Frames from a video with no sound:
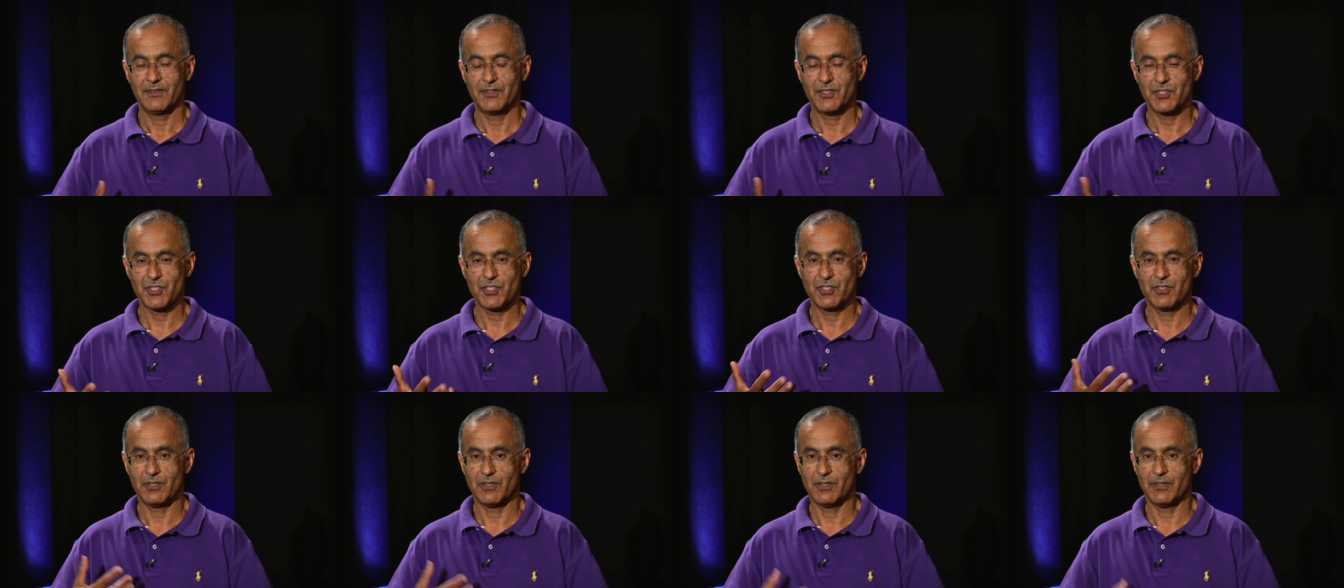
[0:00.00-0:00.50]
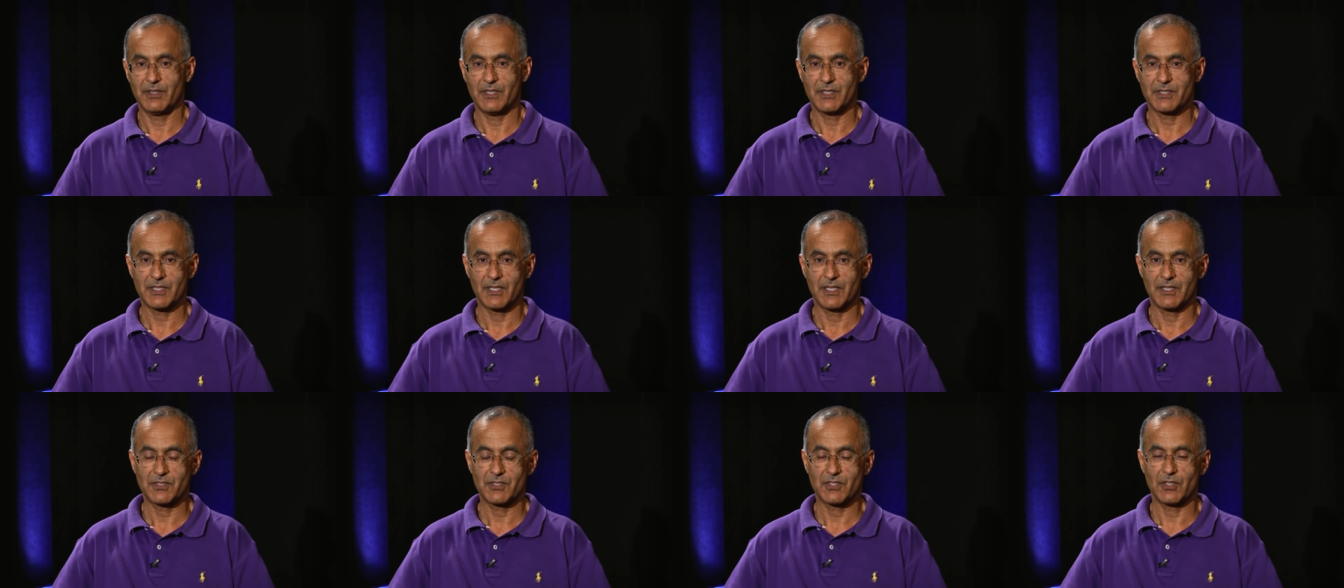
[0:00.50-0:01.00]
this year
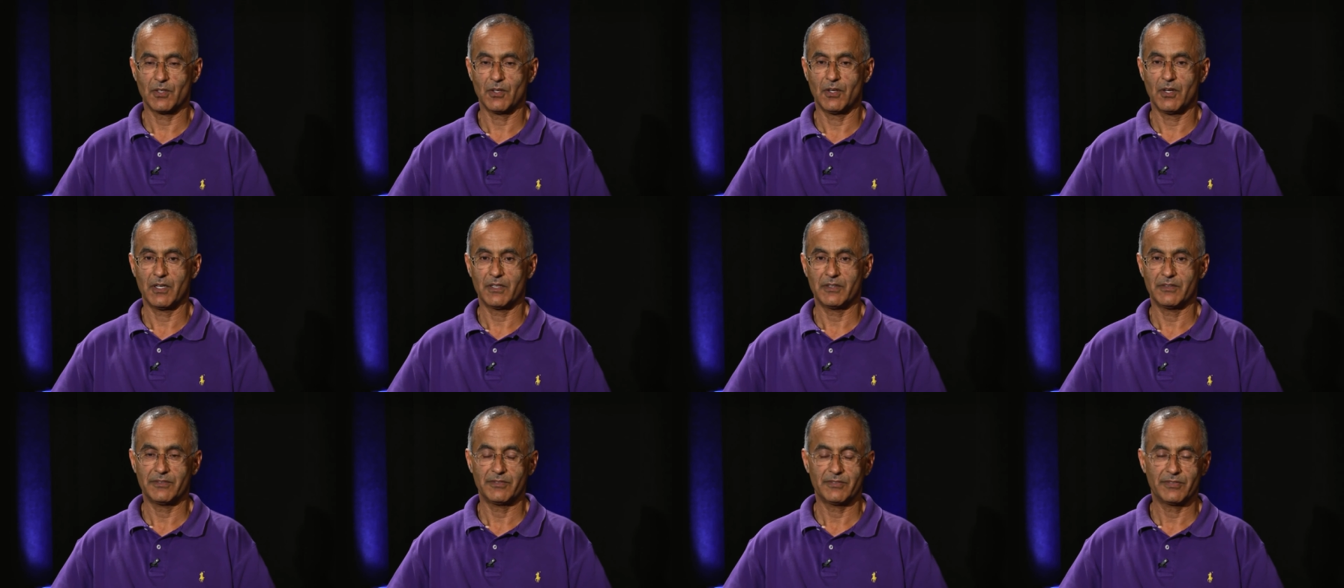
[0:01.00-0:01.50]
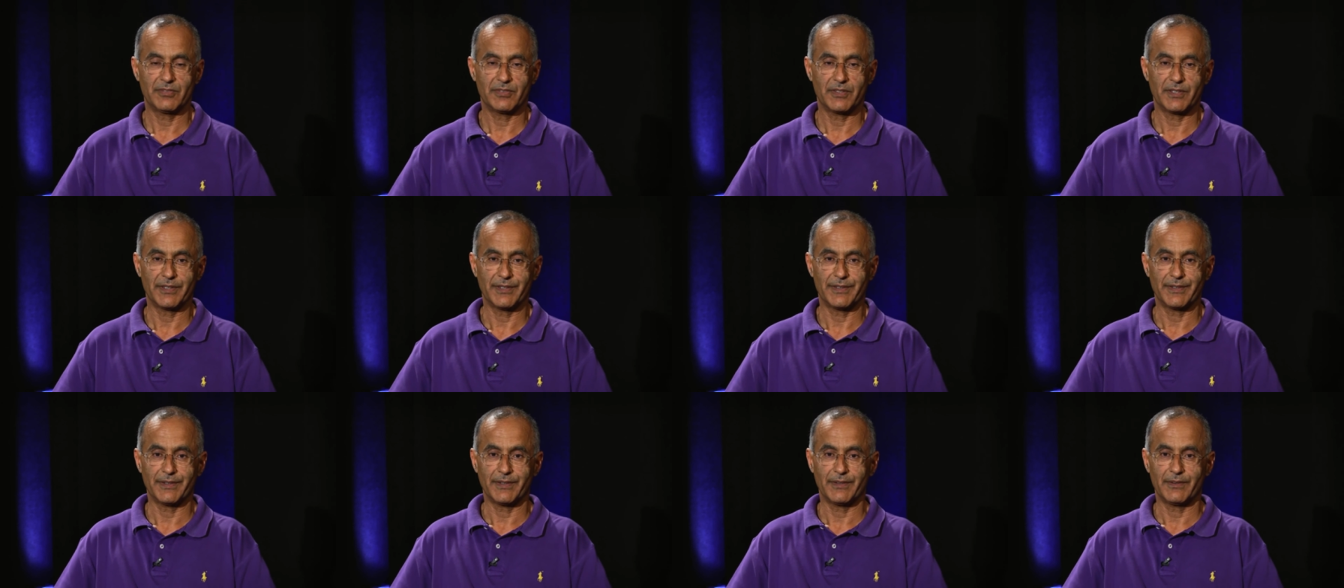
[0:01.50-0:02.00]
it's, it's a lot of
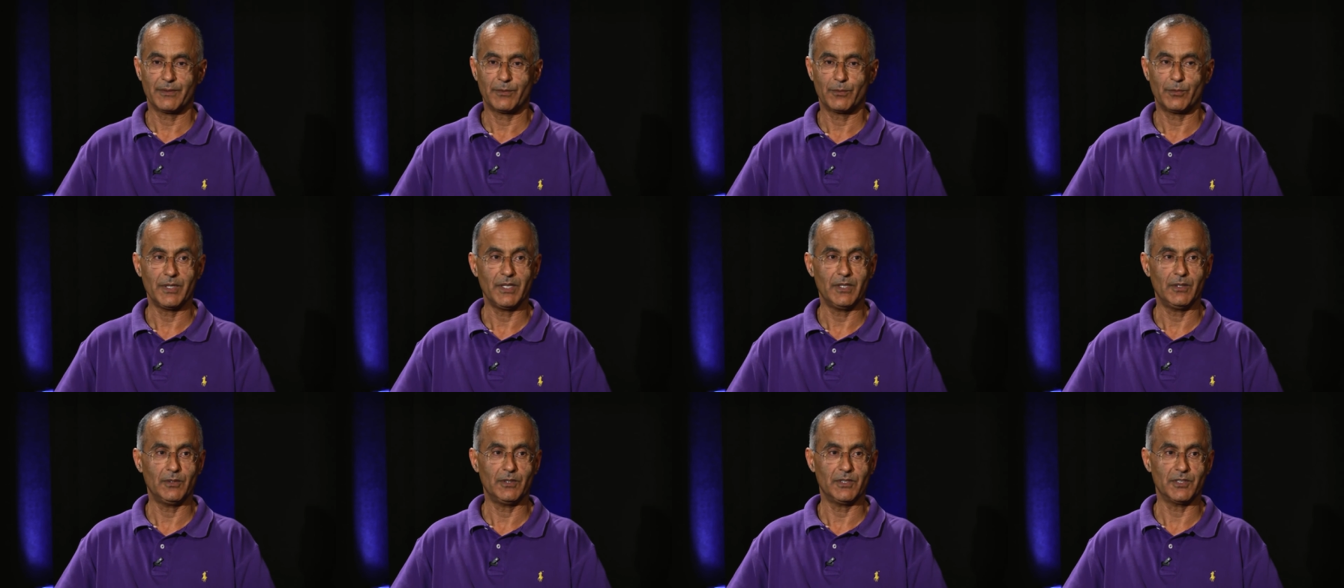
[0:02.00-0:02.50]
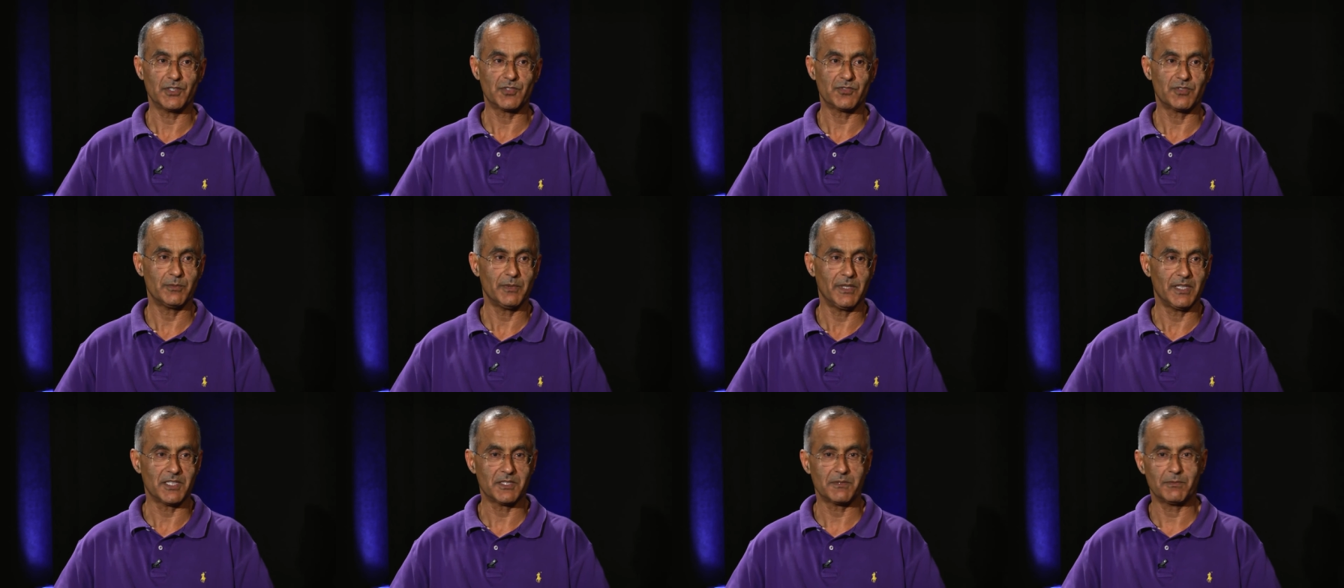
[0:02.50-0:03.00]
uh, reunions for me.